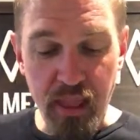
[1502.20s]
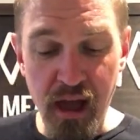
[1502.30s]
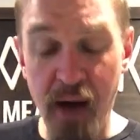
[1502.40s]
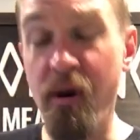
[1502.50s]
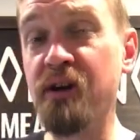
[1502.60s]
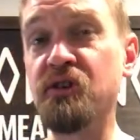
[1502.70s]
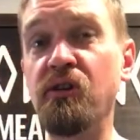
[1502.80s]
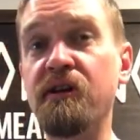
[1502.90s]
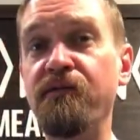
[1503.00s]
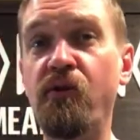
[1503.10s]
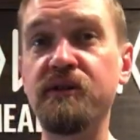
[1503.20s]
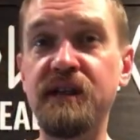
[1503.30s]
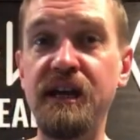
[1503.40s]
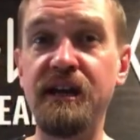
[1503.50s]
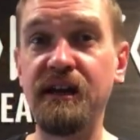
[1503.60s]
I'm also looking forward to
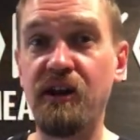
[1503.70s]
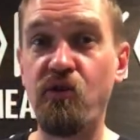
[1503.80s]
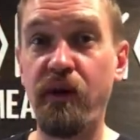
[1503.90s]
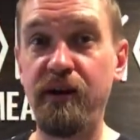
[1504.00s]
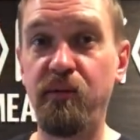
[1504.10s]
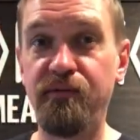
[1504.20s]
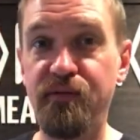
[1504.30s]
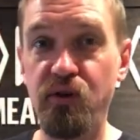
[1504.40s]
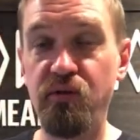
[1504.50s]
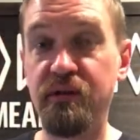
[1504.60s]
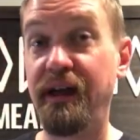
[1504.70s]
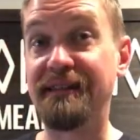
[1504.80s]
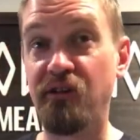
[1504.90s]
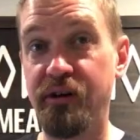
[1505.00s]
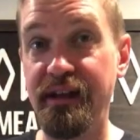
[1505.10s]
eating incredible food. A
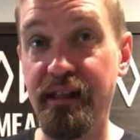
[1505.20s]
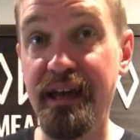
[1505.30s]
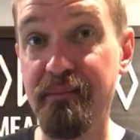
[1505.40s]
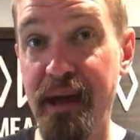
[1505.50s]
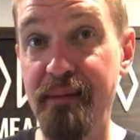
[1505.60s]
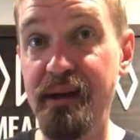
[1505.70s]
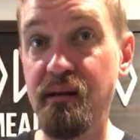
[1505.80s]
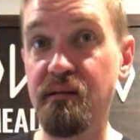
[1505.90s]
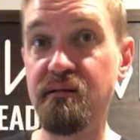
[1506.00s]
turkey leg, maybe.